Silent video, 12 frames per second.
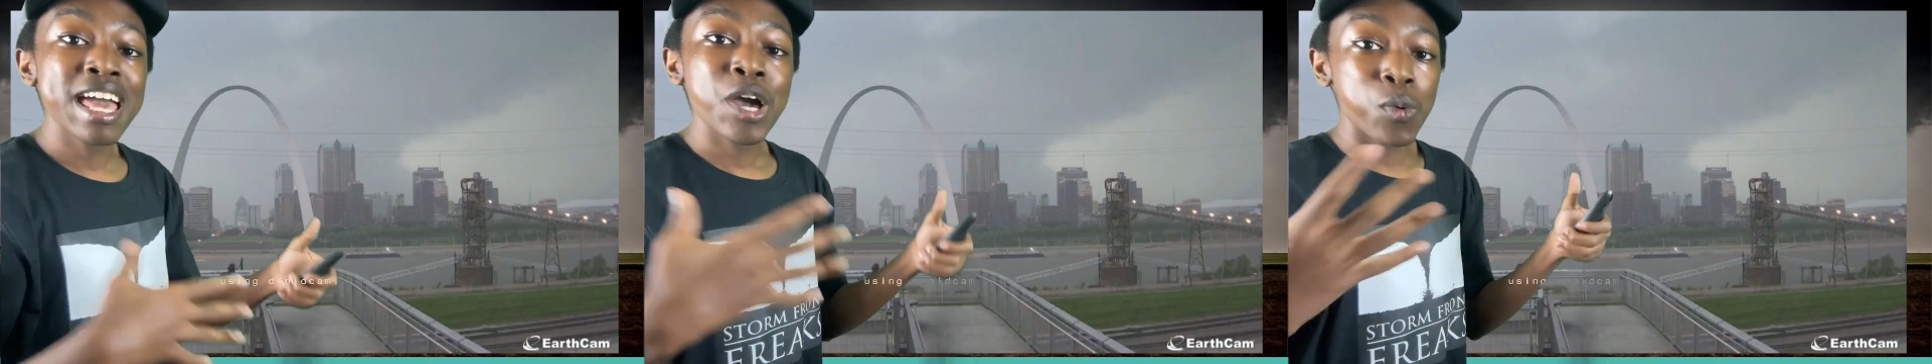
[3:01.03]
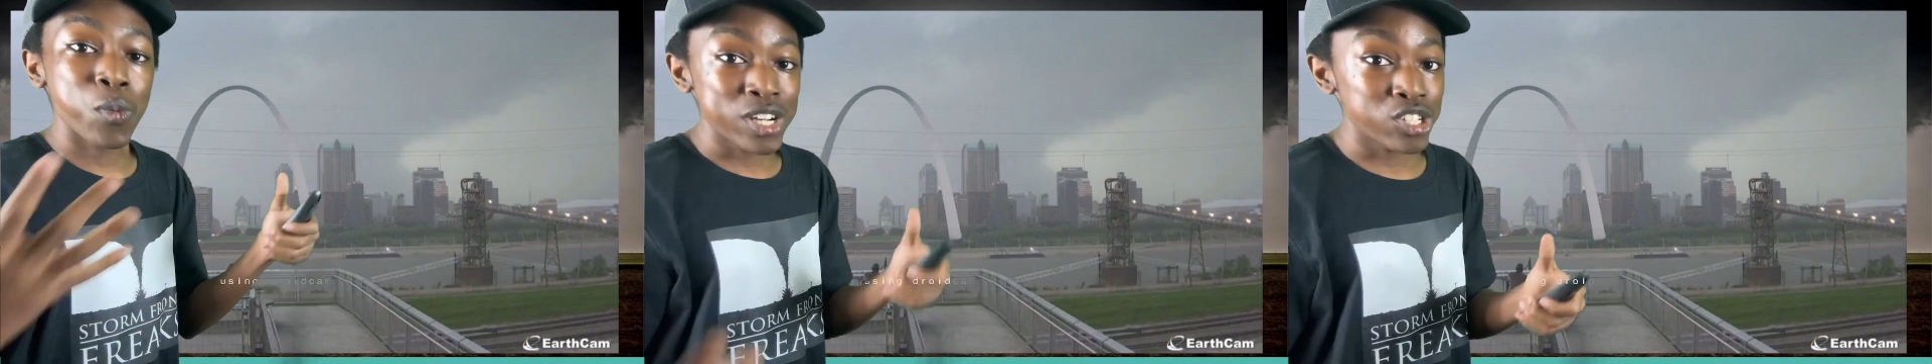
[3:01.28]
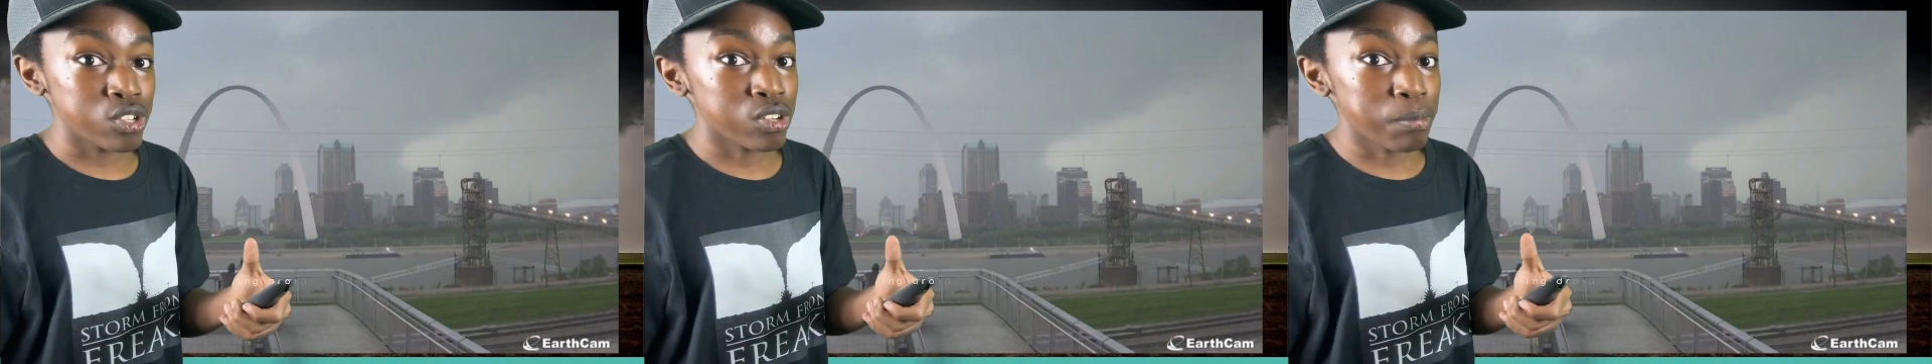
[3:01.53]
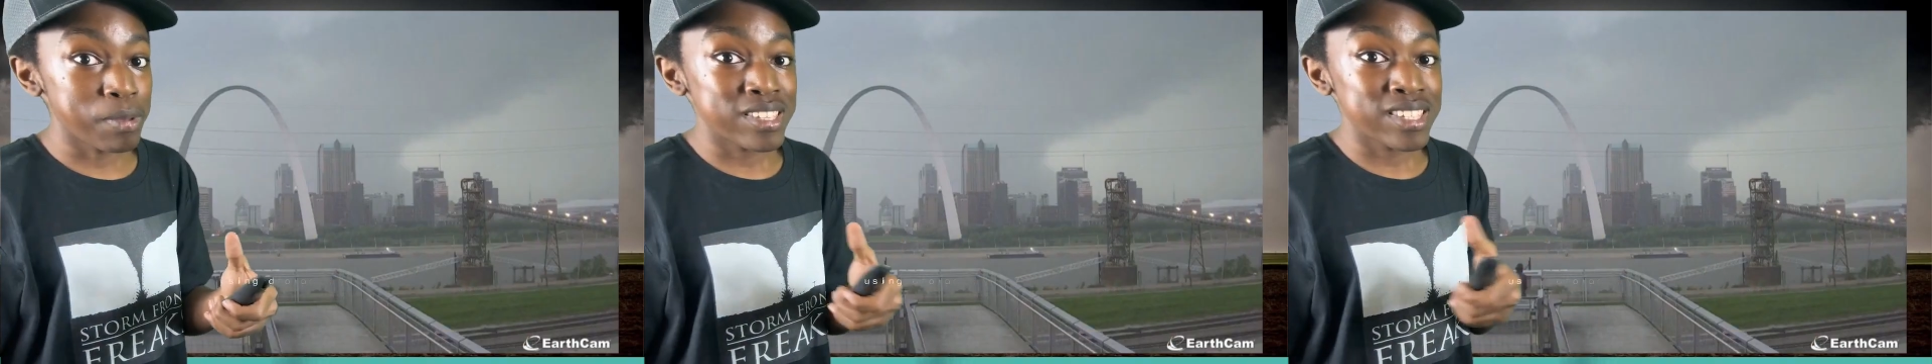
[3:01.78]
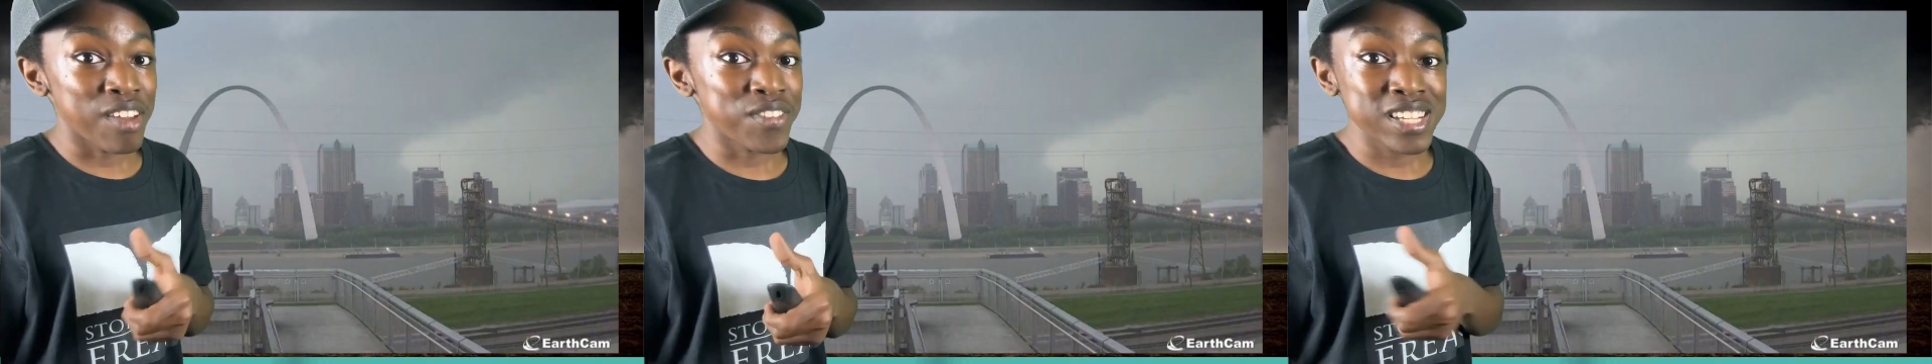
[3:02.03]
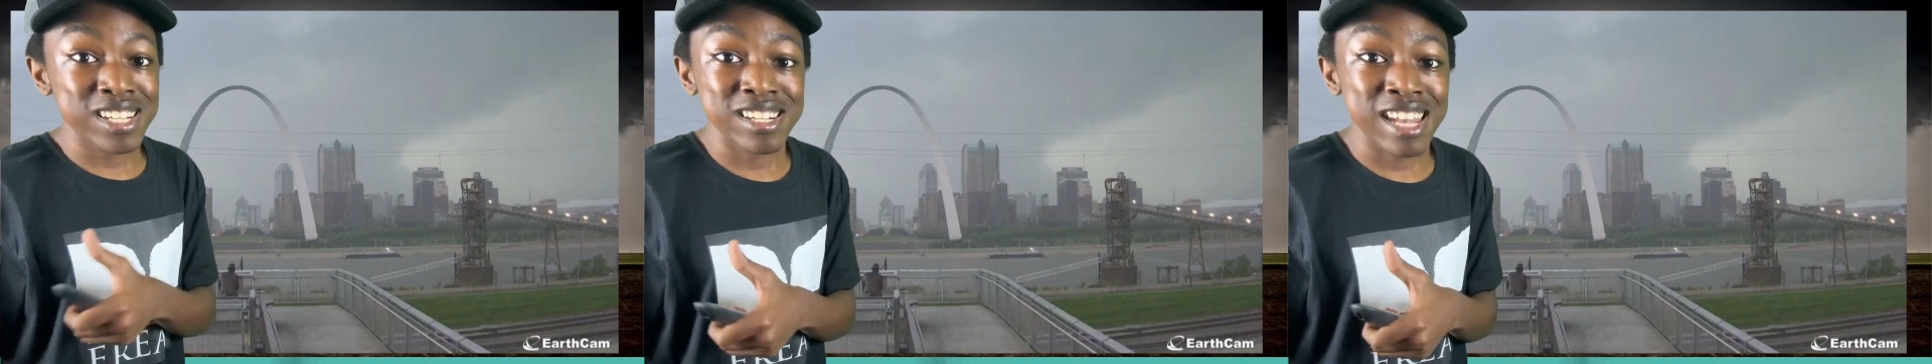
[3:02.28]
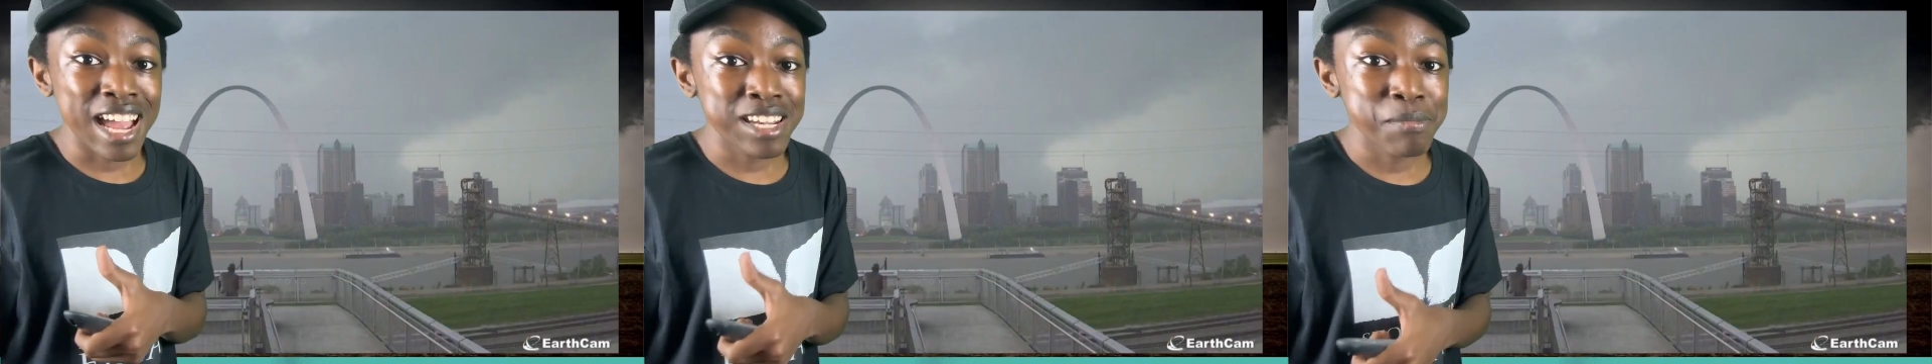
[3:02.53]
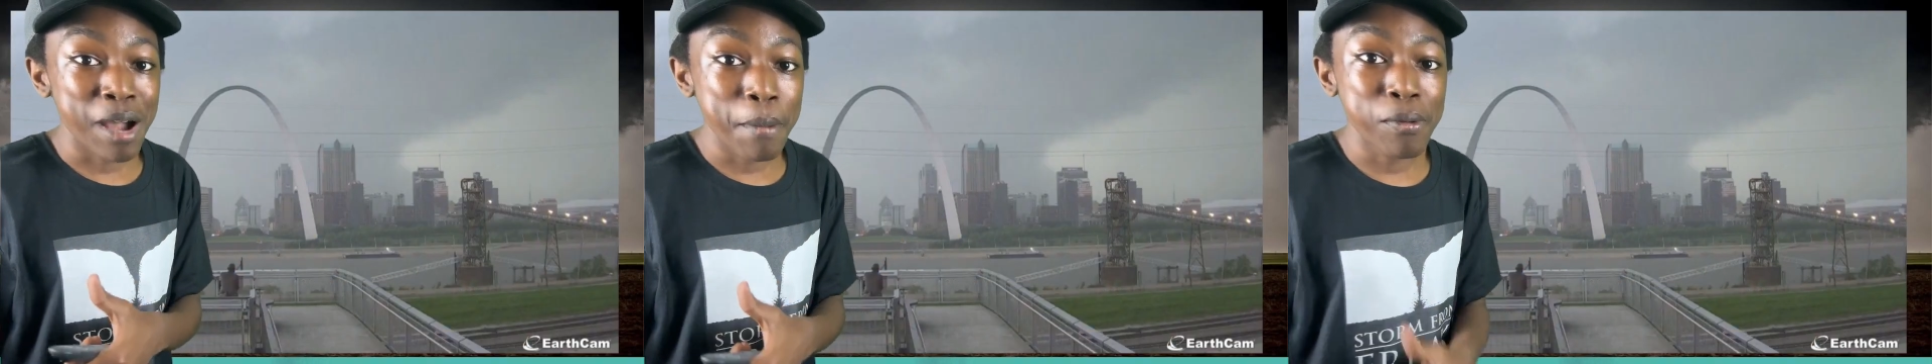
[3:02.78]
which could be 70 to 90
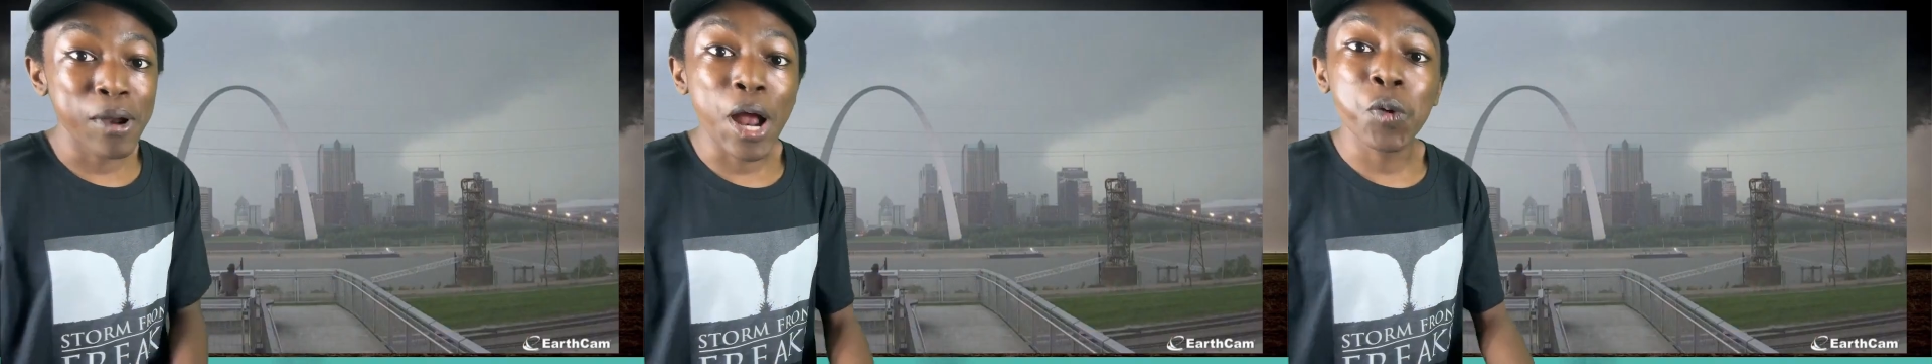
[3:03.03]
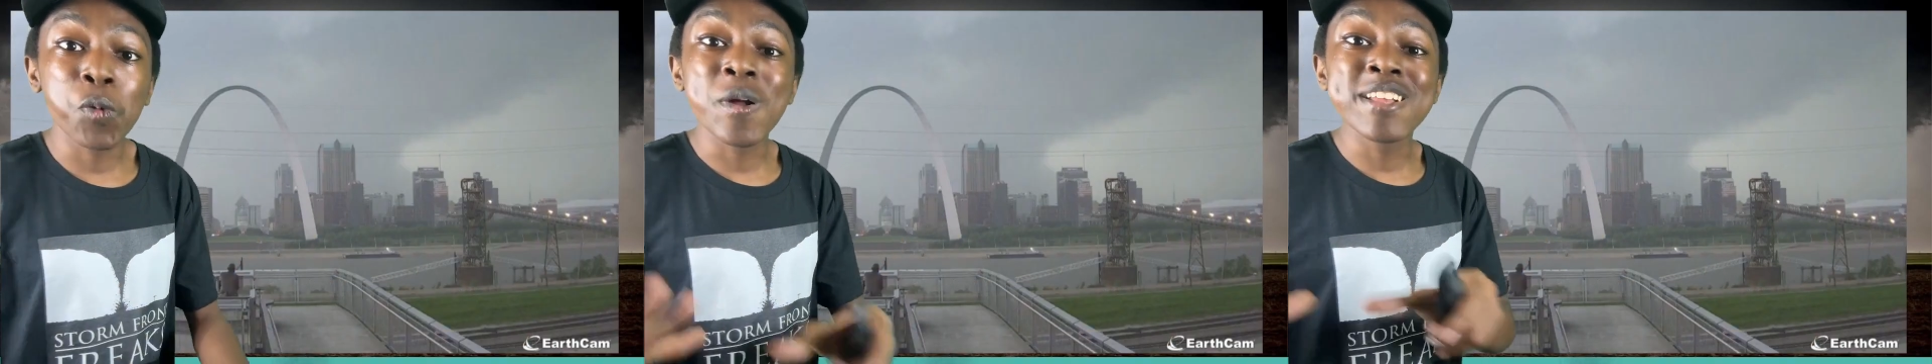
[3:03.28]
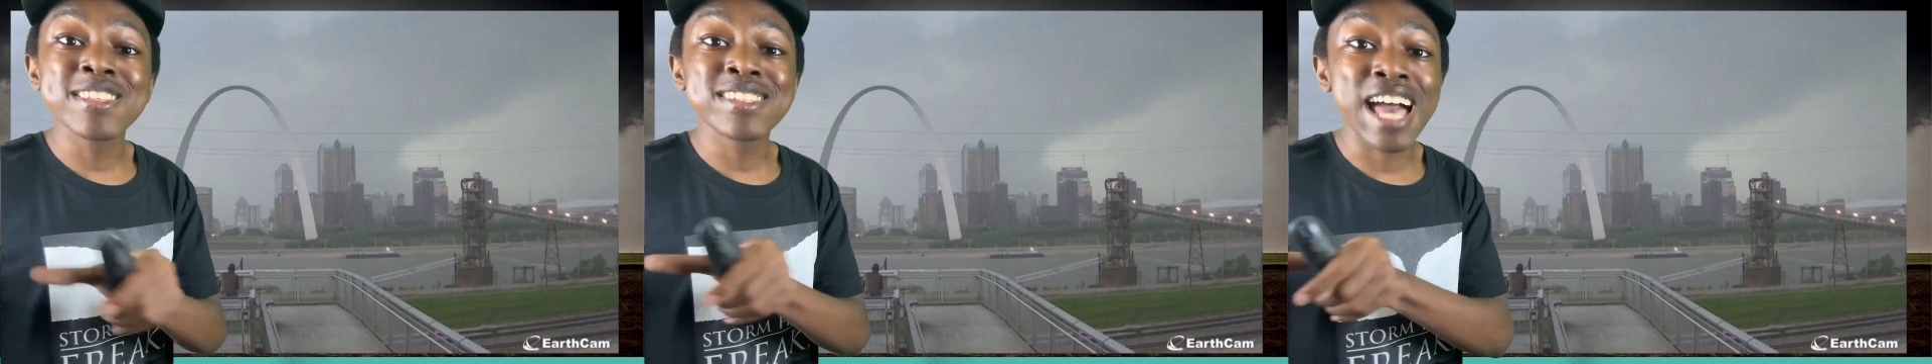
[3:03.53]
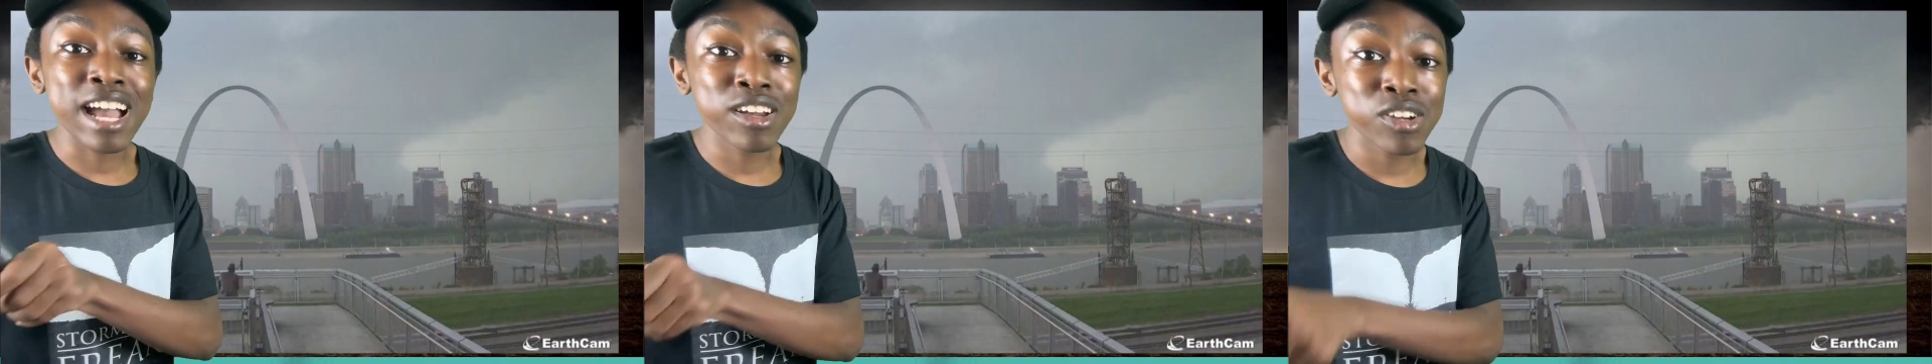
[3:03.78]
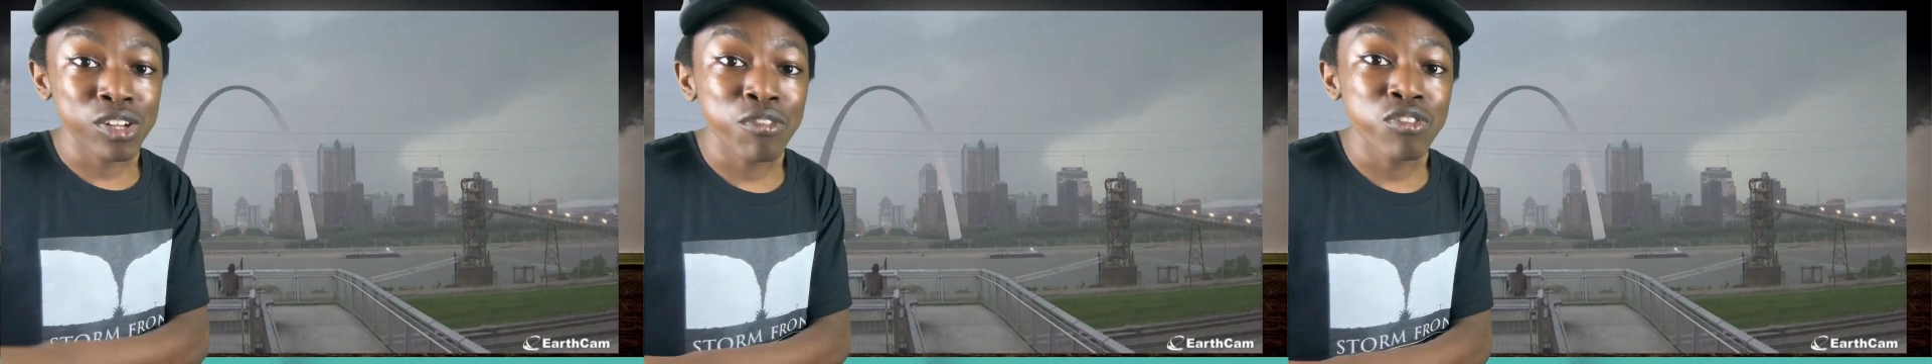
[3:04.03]
mile per hour winds that could have